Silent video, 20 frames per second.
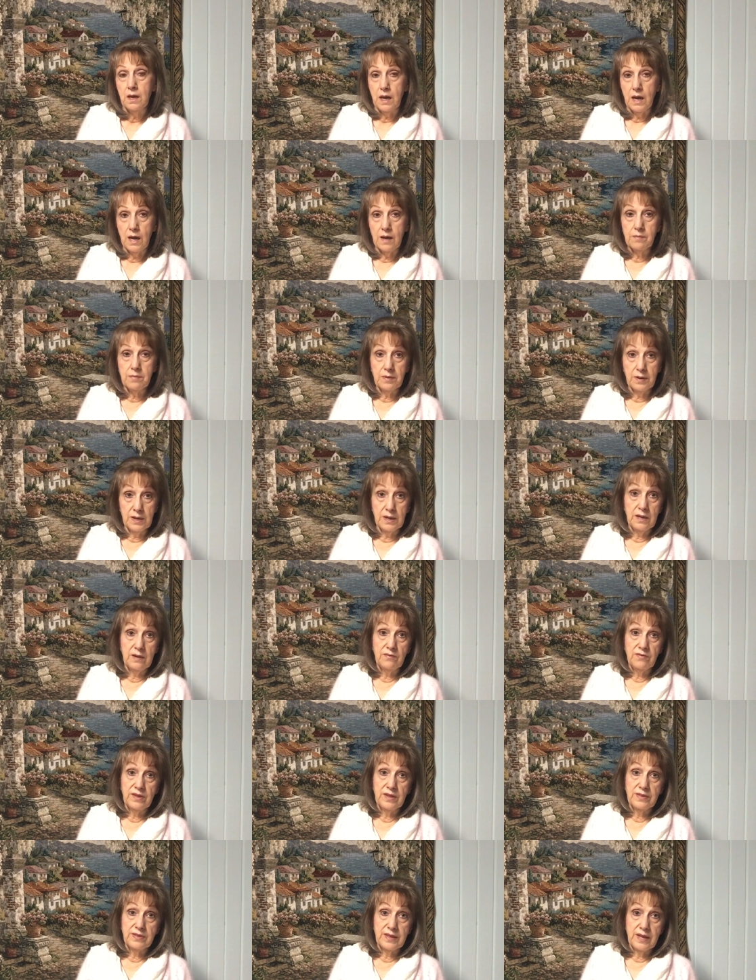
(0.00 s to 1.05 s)
I believe
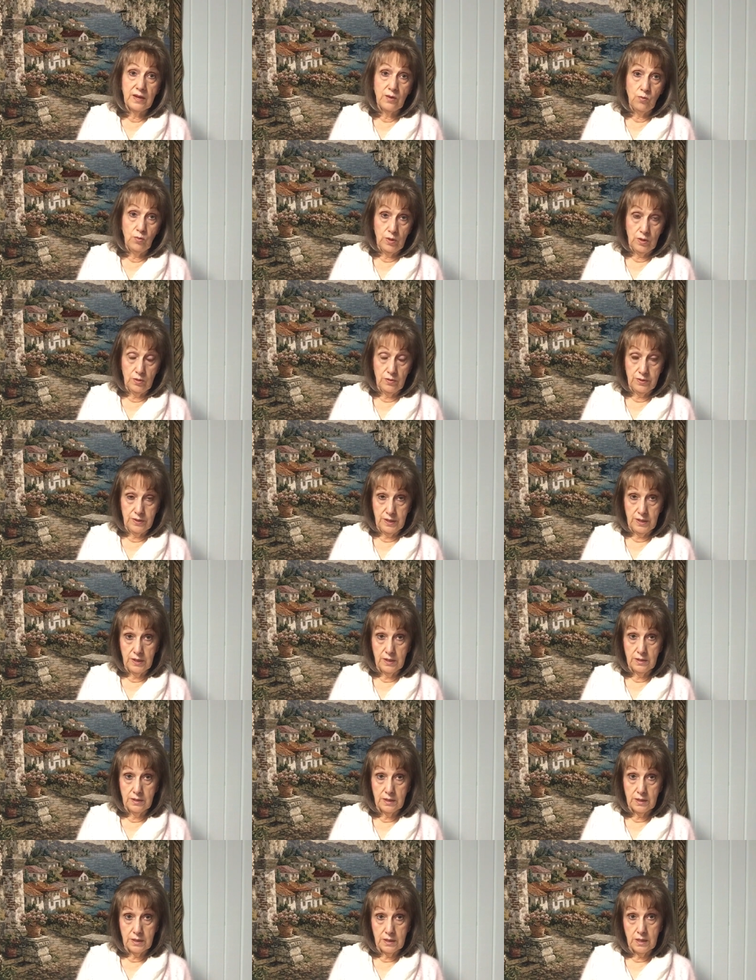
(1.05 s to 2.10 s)
that they will
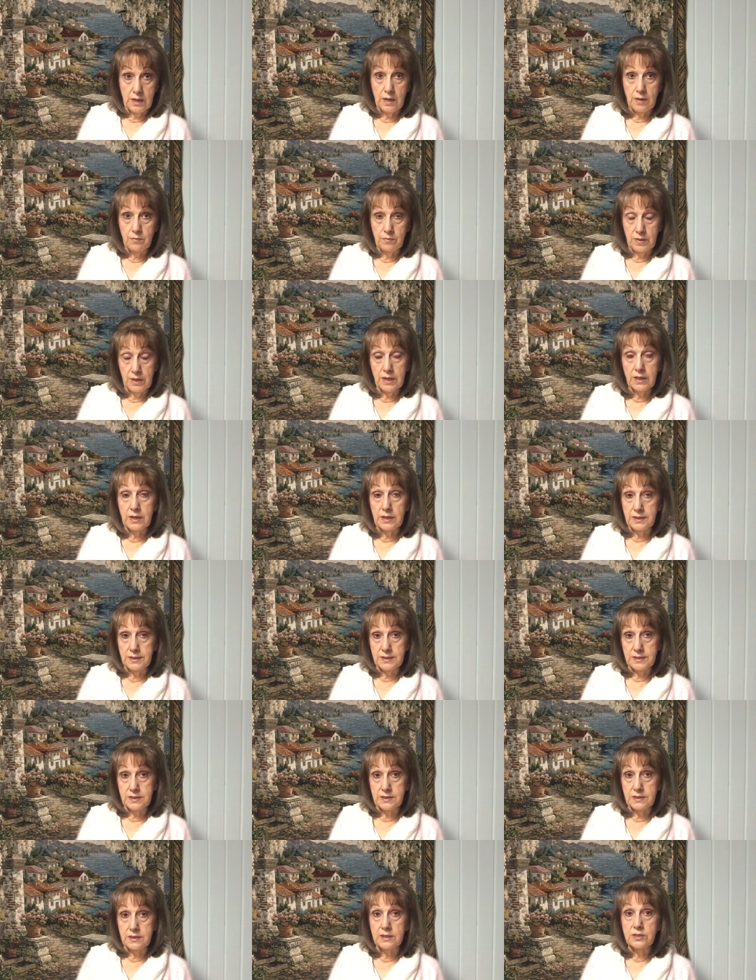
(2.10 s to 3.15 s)
then come
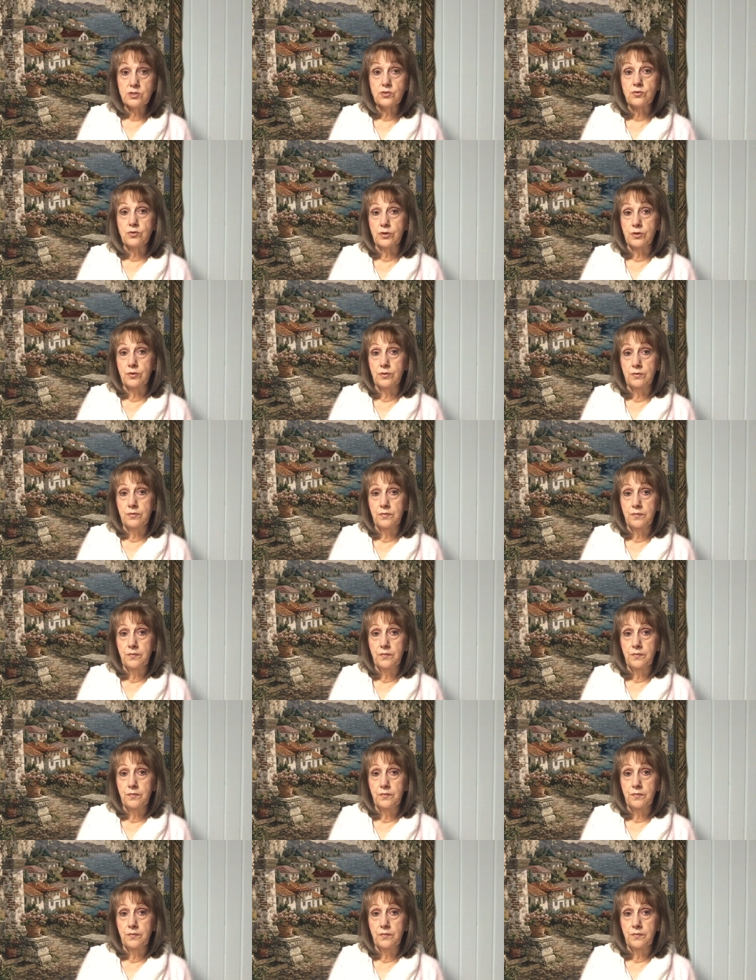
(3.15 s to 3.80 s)
against Israel.